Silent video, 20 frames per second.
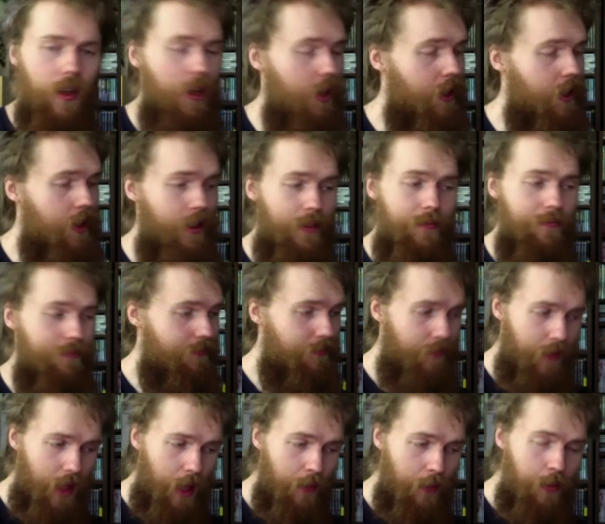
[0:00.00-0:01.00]
Like,
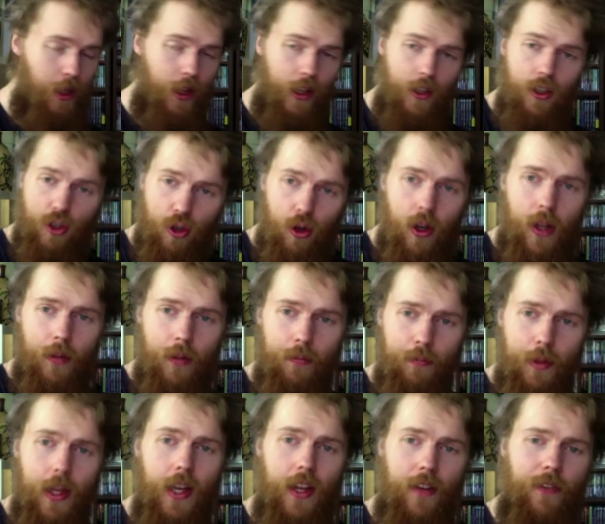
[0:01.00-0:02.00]
I mean, this shouldn't
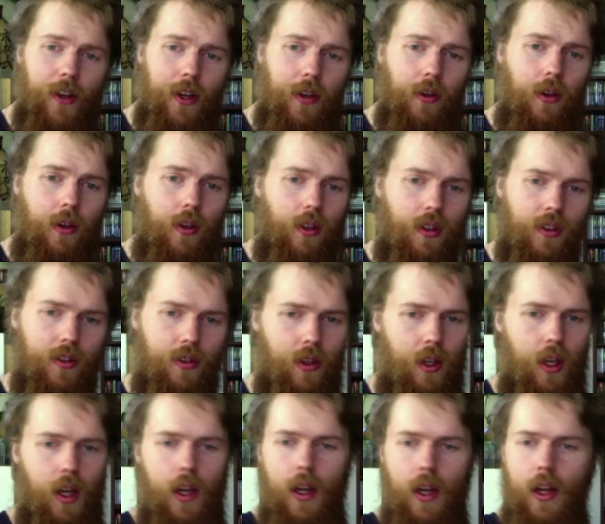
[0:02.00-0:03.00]
be difficult.
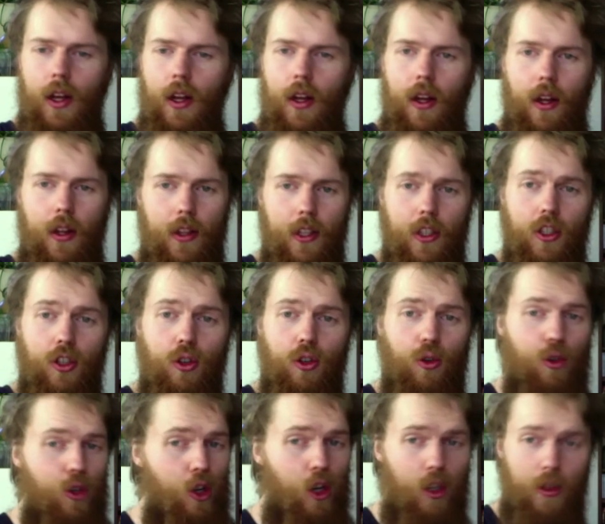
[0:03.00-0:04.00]
This
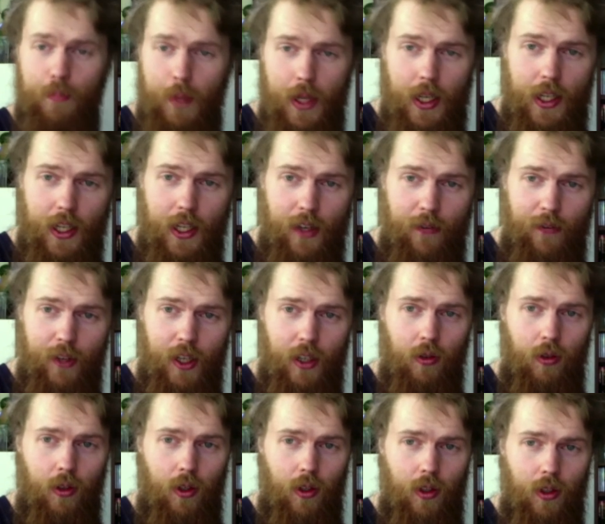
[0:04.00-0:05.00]
should not be
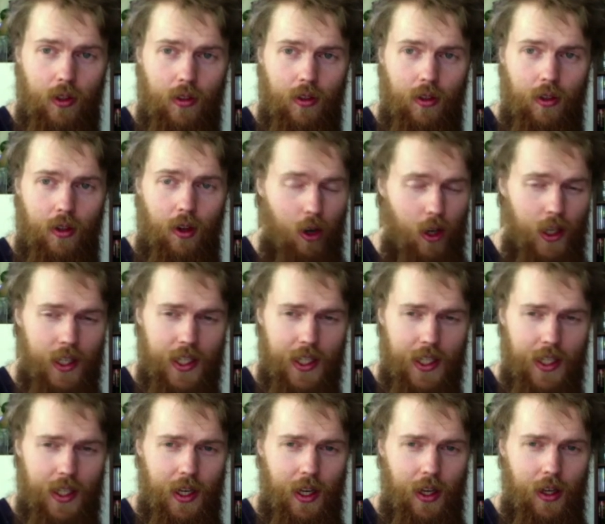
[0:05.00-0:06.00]
difficult,
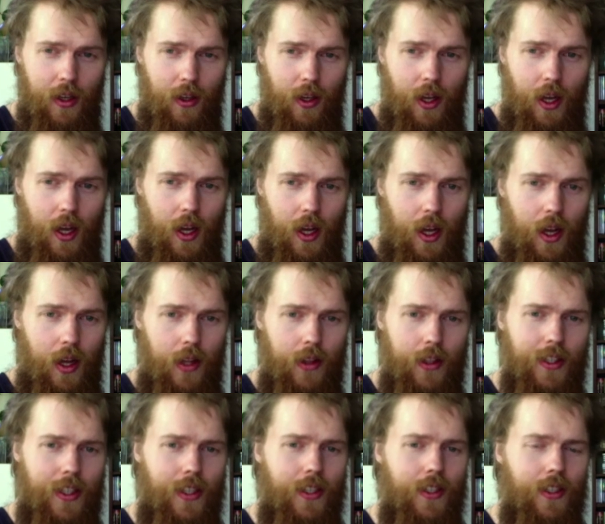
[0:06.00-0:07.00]
honestly.
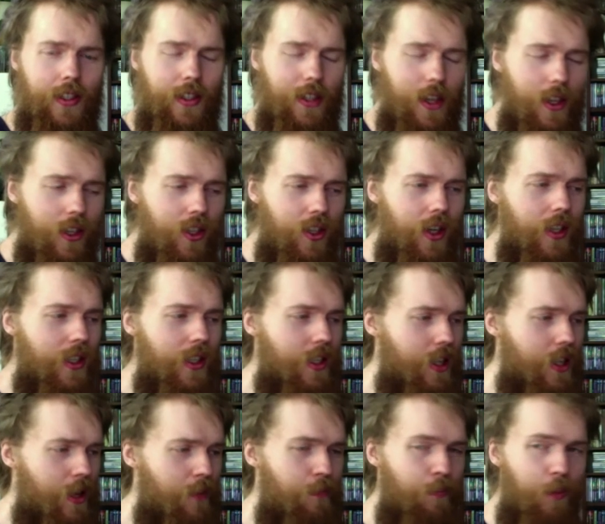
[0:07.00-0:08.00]
This is such a
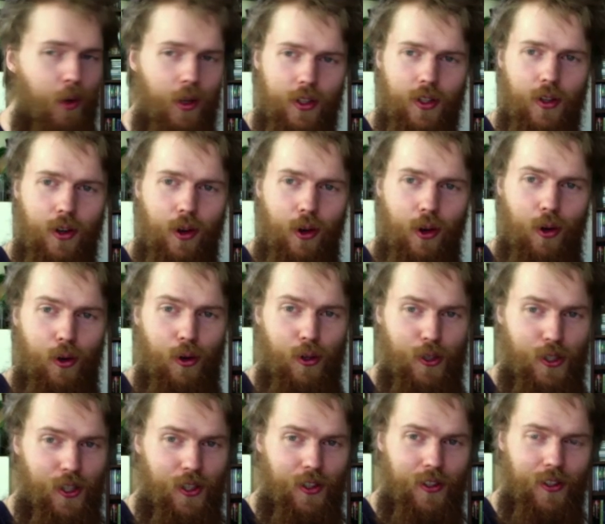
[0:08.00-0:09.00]
simple
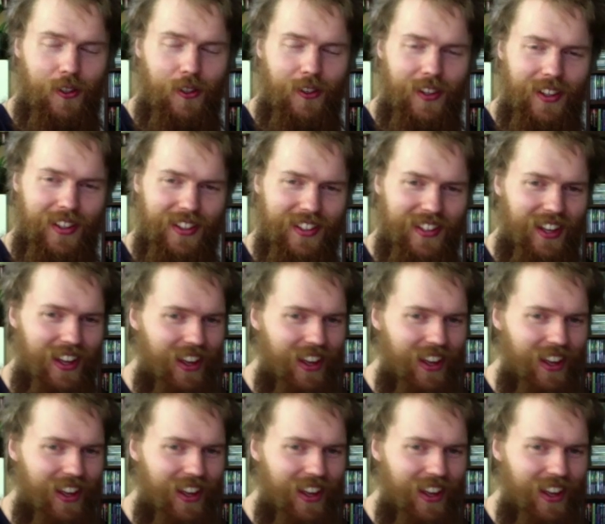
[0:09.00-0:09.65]
solution to it.